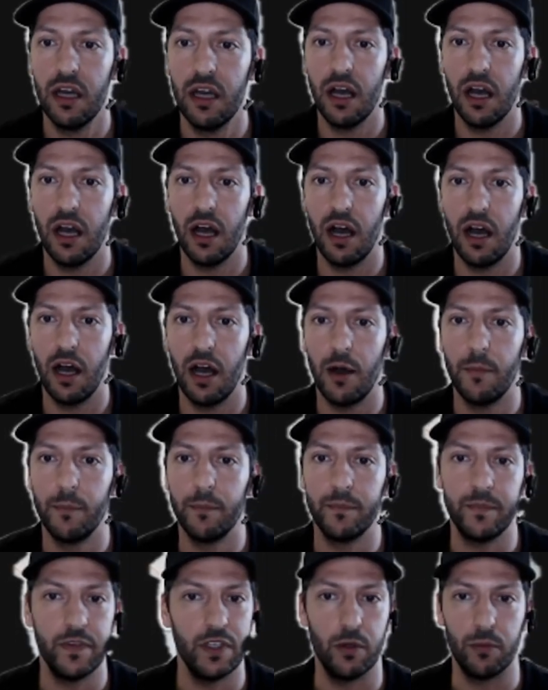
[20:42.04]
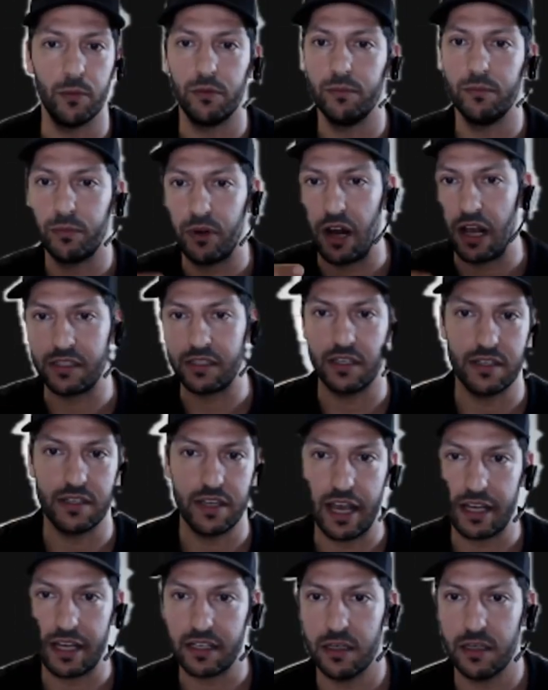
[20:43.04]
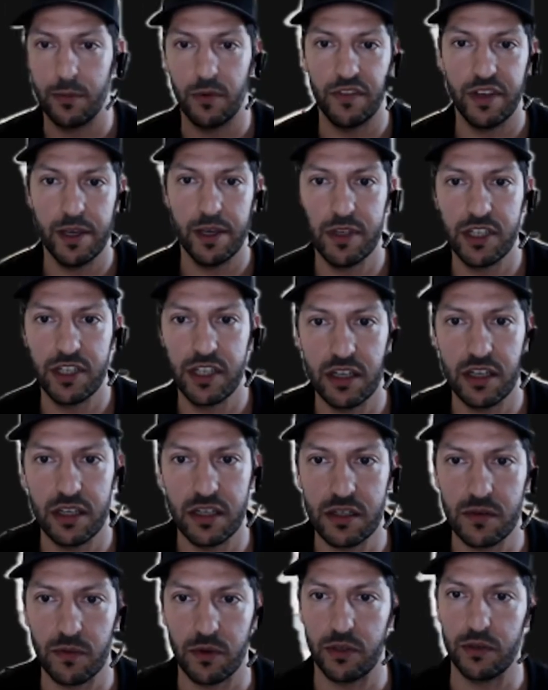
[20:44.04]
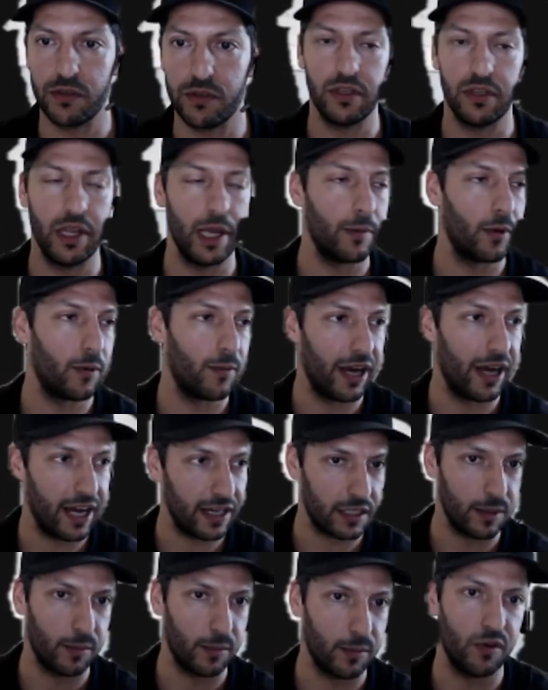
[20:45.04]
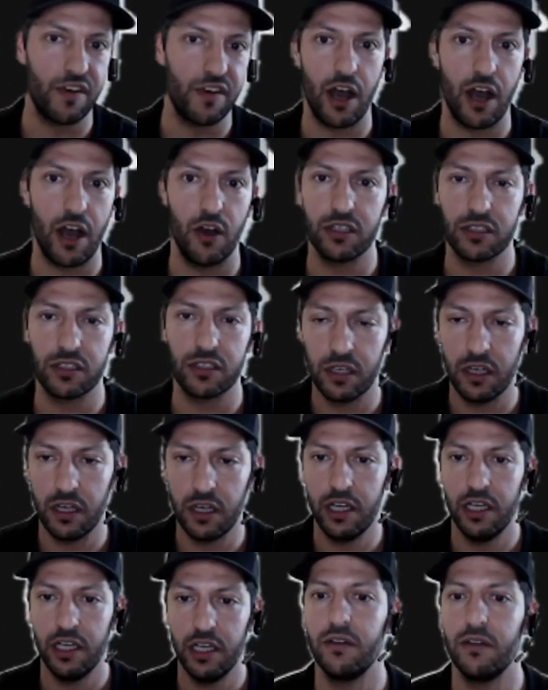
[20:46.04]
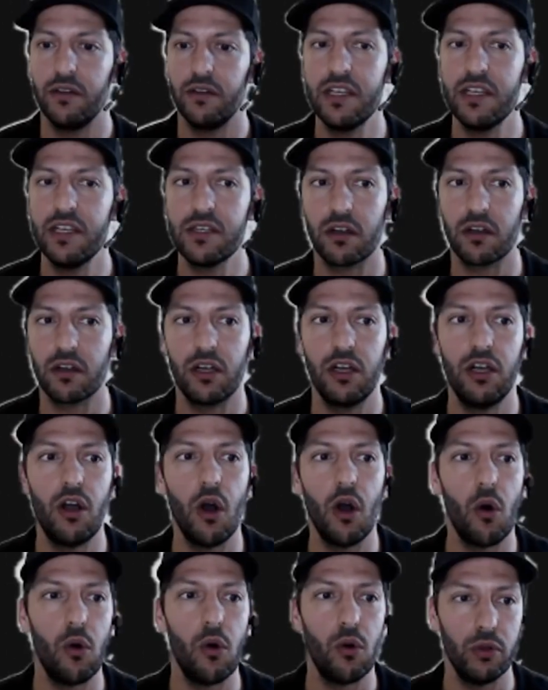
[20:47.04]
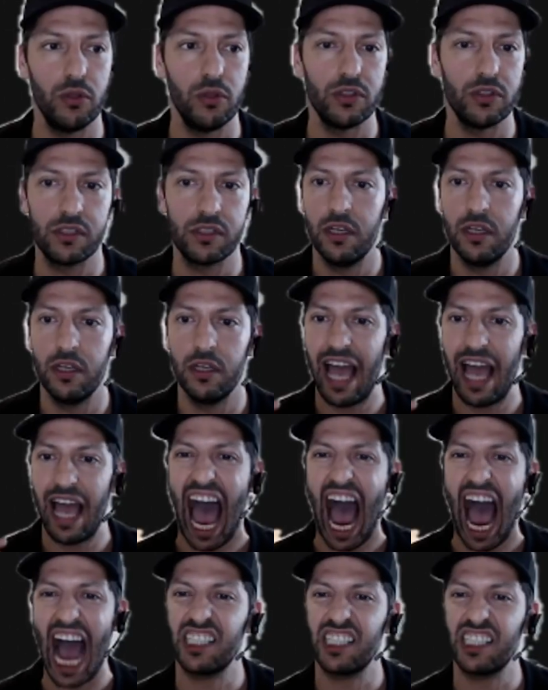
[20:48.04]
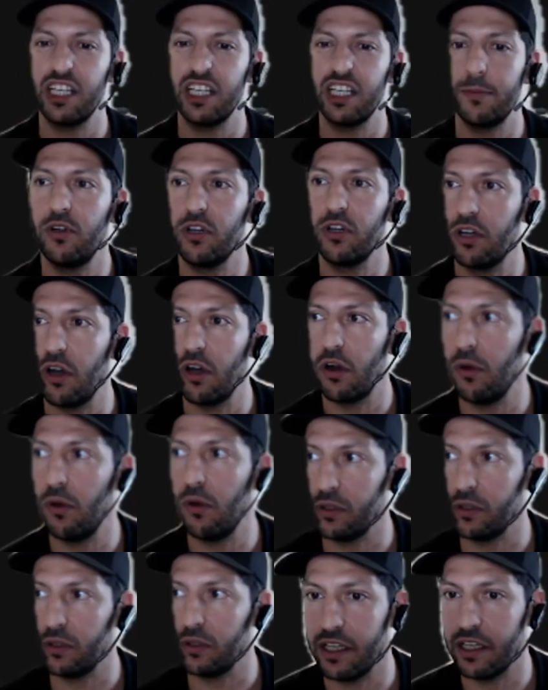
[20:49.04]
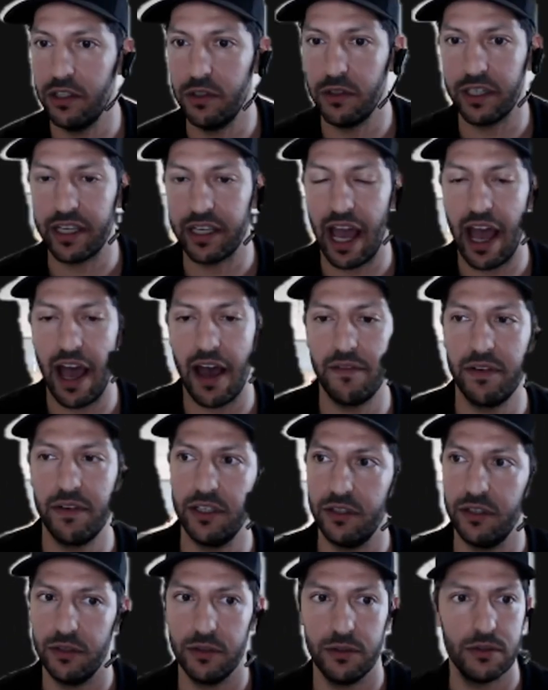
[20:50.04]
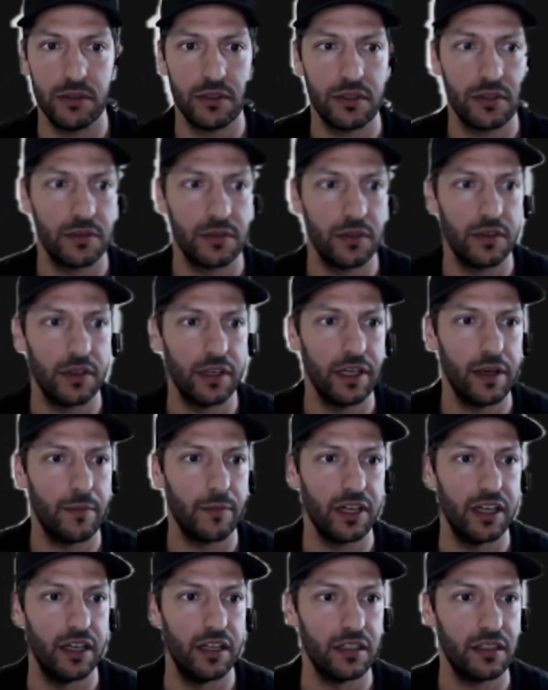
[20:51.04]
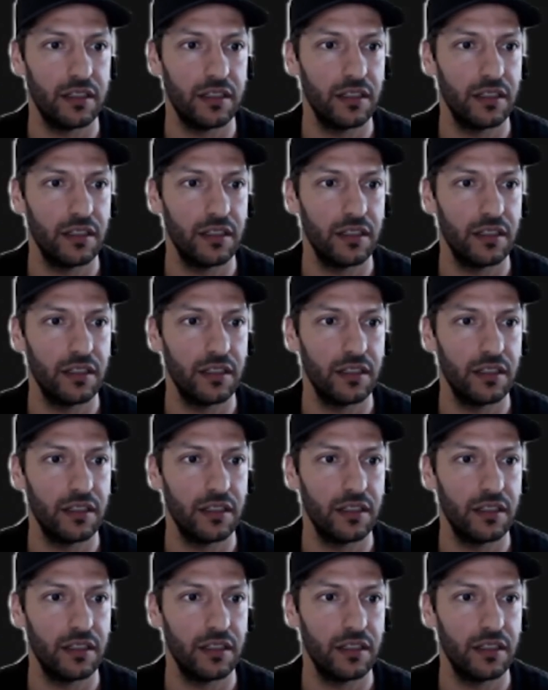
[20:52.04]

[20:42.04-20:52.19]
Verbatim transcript: um, you know, process X number of images, reduce labor by X number of hours. You know, these are goals, actionable goals that you can have and use, all right? I'm gonna